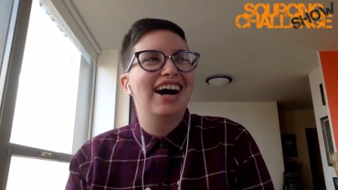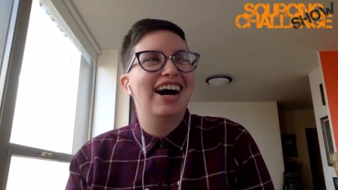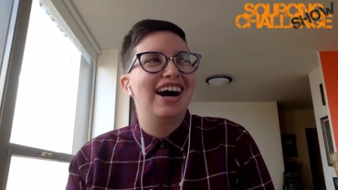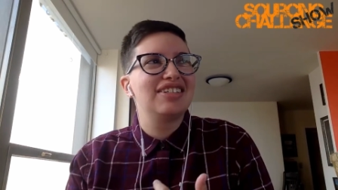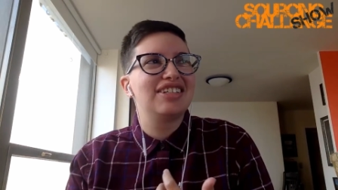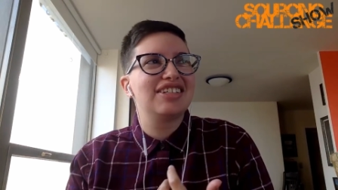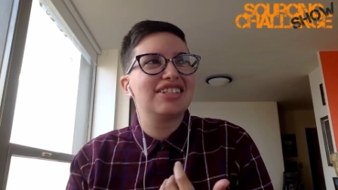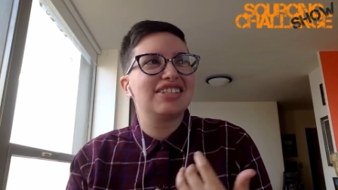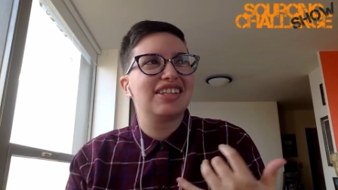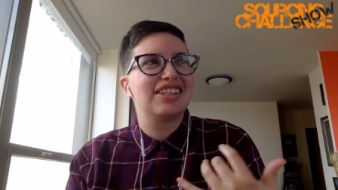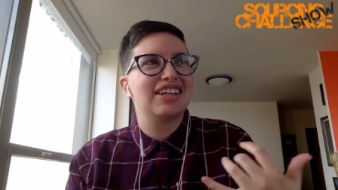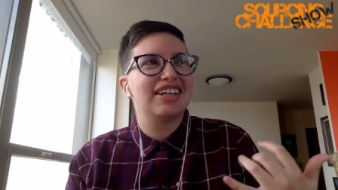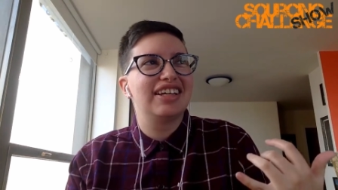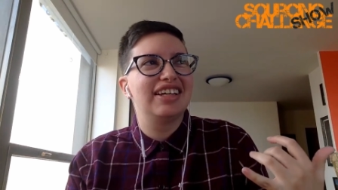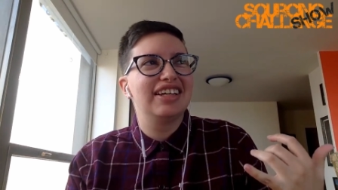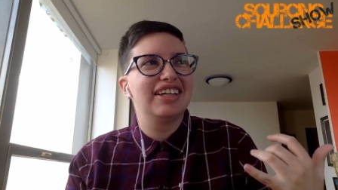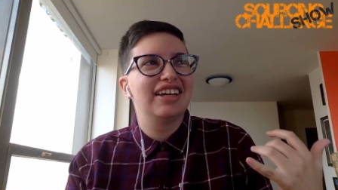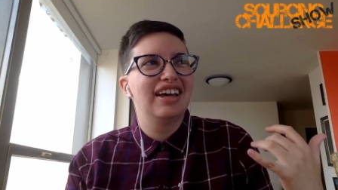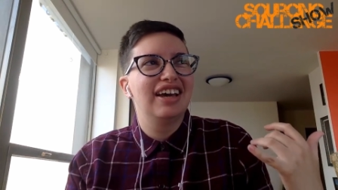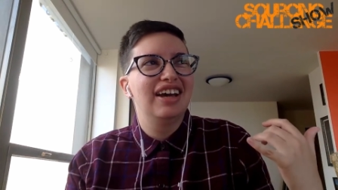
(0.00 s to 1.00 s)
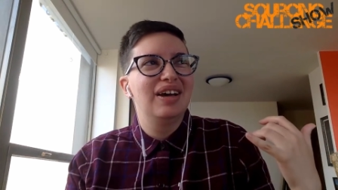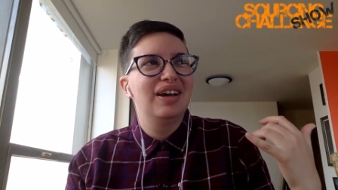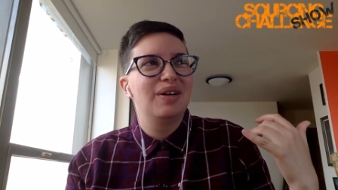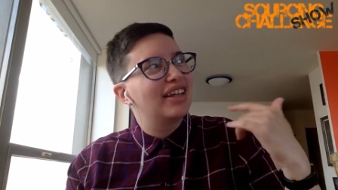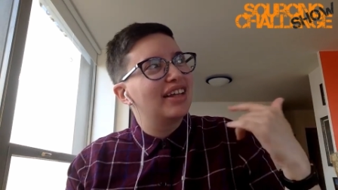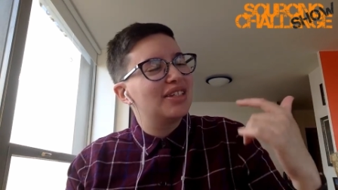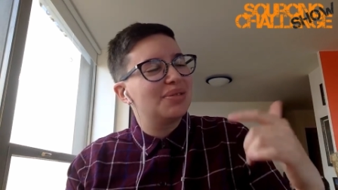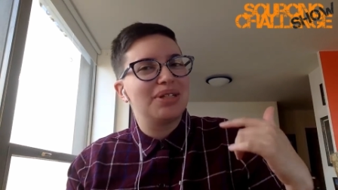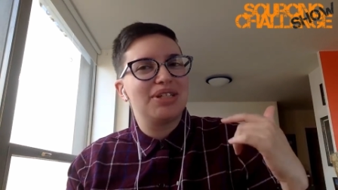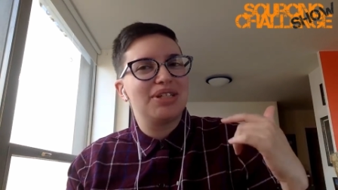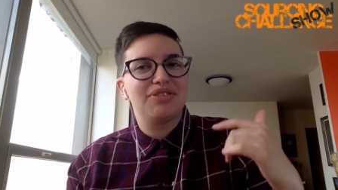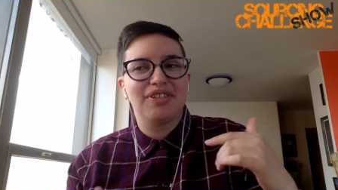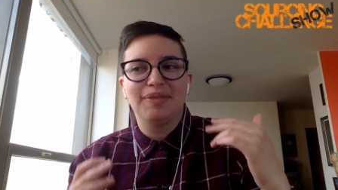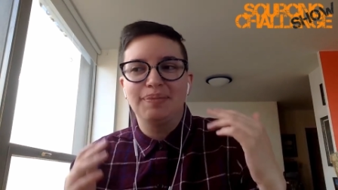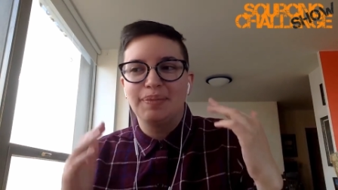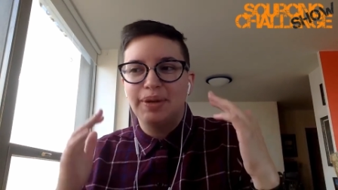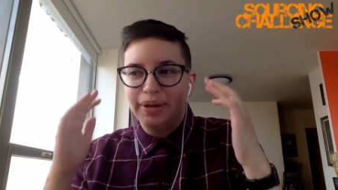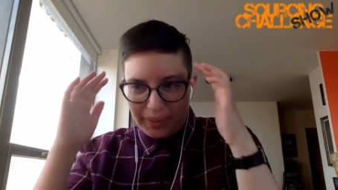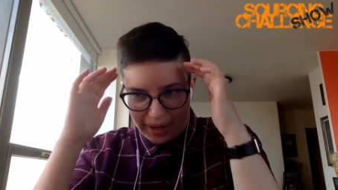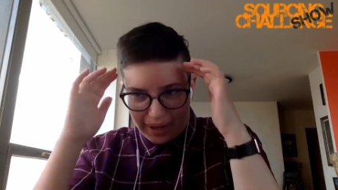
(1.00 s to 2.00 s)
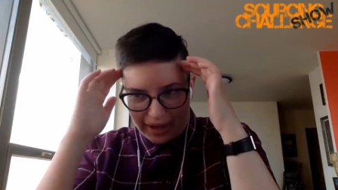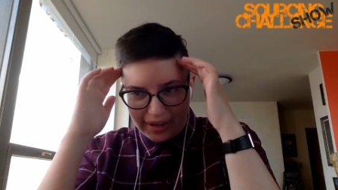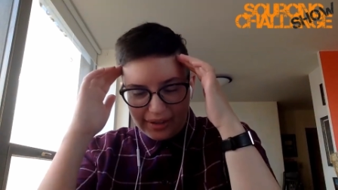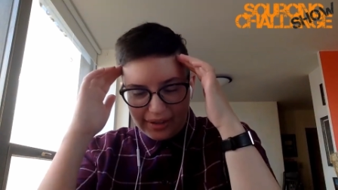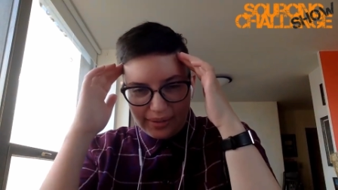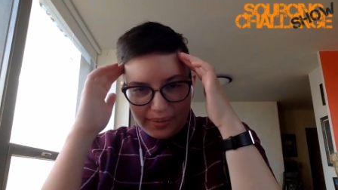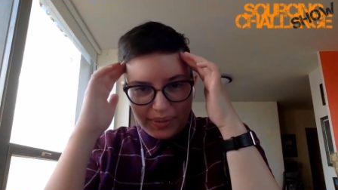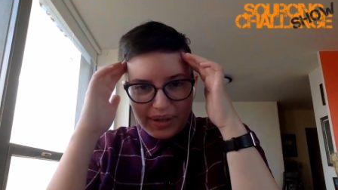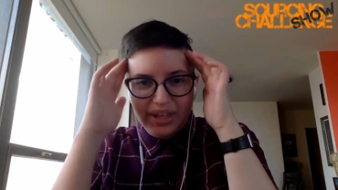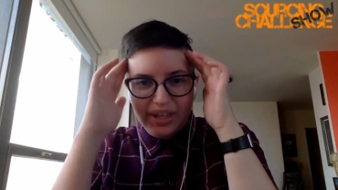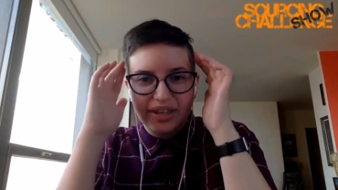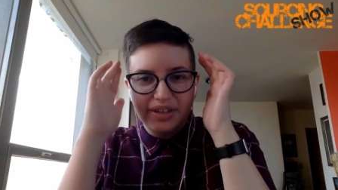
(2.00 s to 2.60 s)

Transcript: And then just like making that switch from, okay,